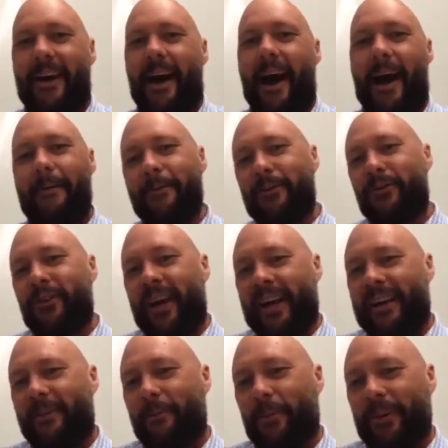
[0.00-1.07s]
I was trying
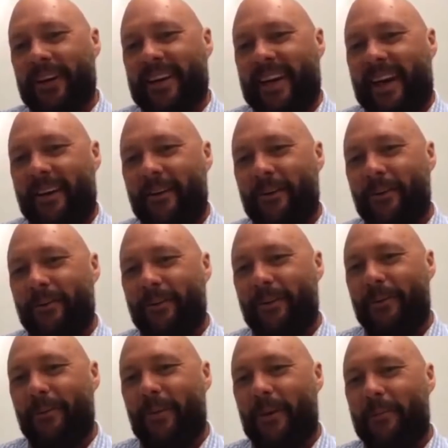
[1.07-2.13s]
to work out who
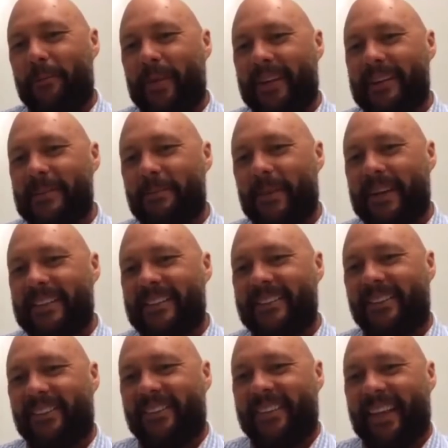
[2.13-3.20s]
wrote what bits based
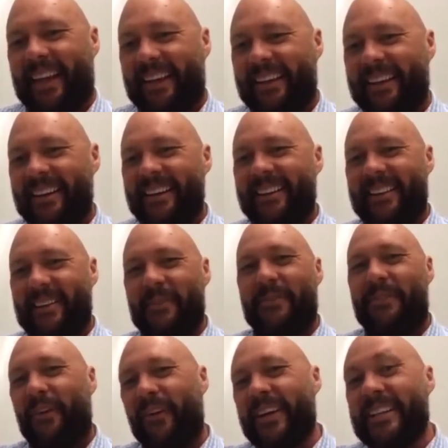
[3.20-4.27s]
on like the
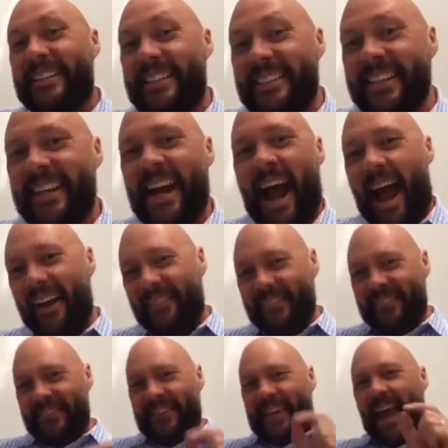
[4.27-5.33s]
voice,
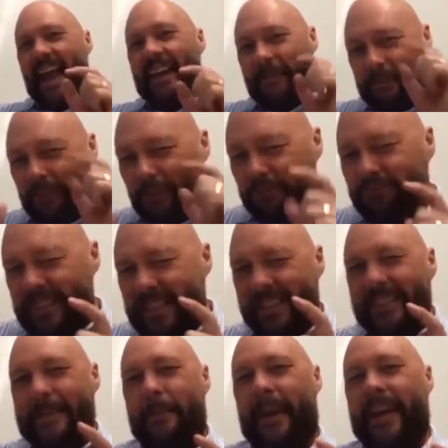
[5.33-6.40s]
and you can if you're
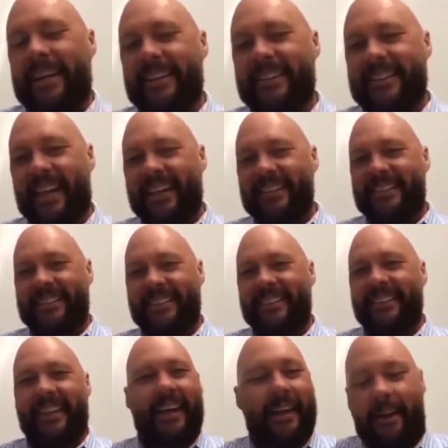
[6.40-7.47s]
really paying attention.
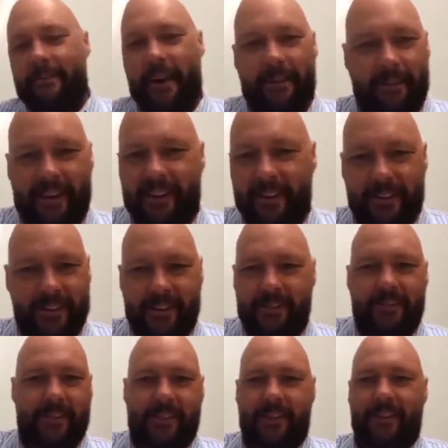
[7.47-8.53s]
Like I've read loads of
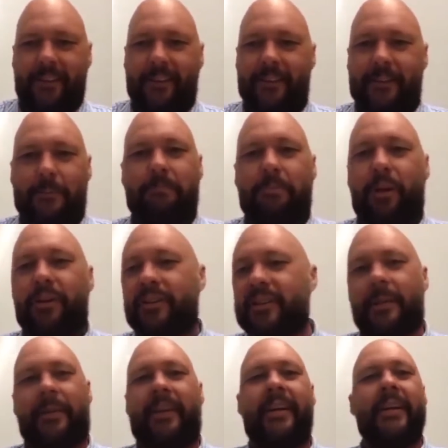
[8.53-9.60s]
Scott Lowe's blogs. I
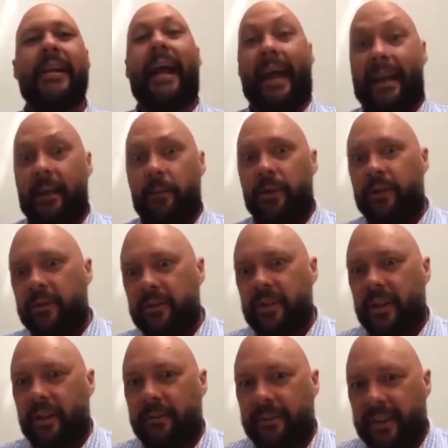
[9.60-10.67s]
mean, anyone who's
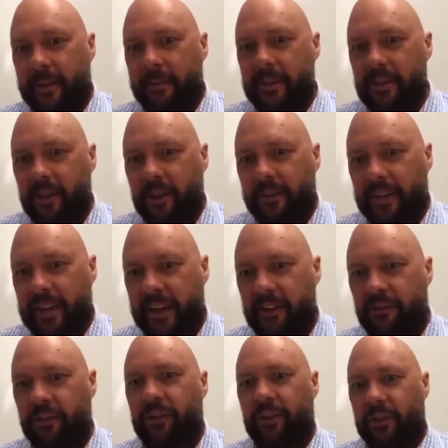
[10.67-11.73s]
done a VMware
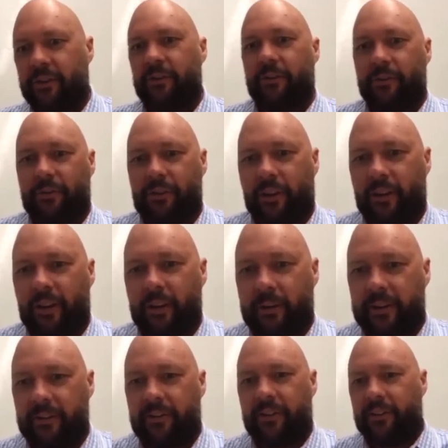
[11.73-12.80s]
certification knows who Scott Lowe
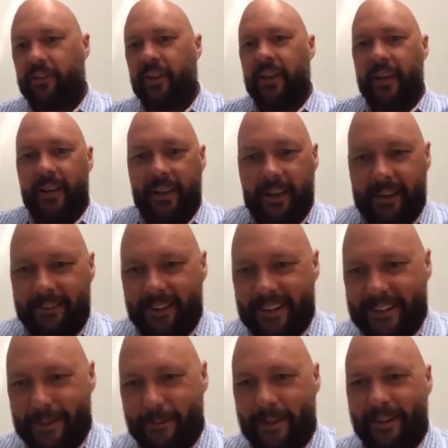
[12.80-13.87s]
is, because he
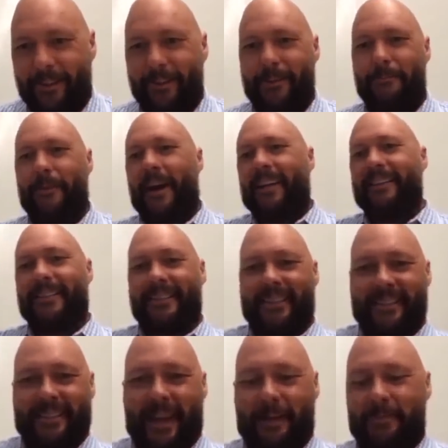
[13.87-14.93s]
writes about all the practice
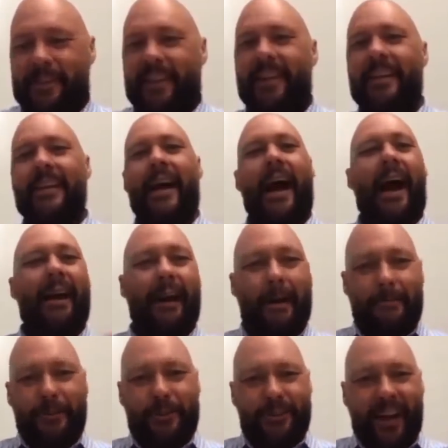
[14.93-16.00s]
exams. And I
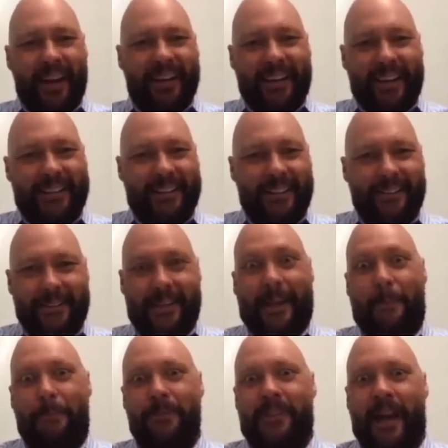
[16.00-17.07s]
was trying to guess, and there's a
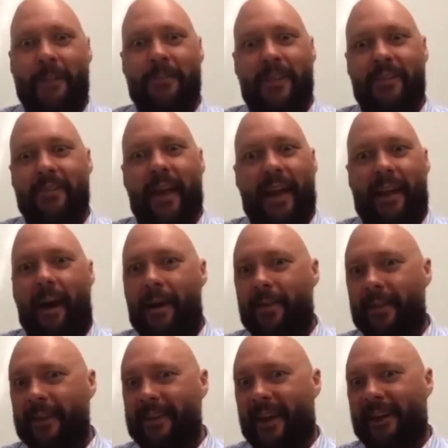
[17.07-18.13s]
couple times I was like, I
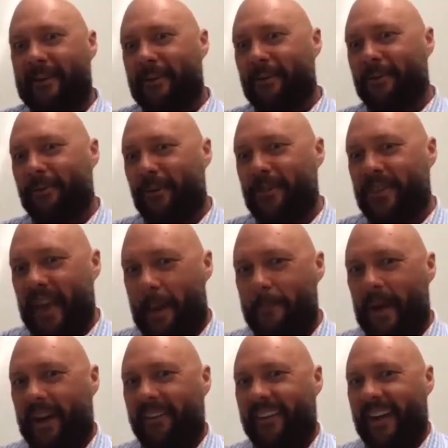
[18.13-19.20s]
think I know who wrote that
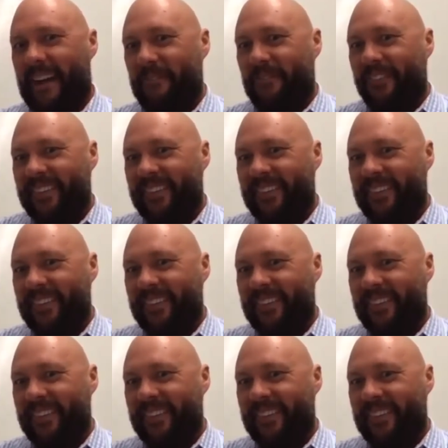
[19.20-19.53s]
paragraph.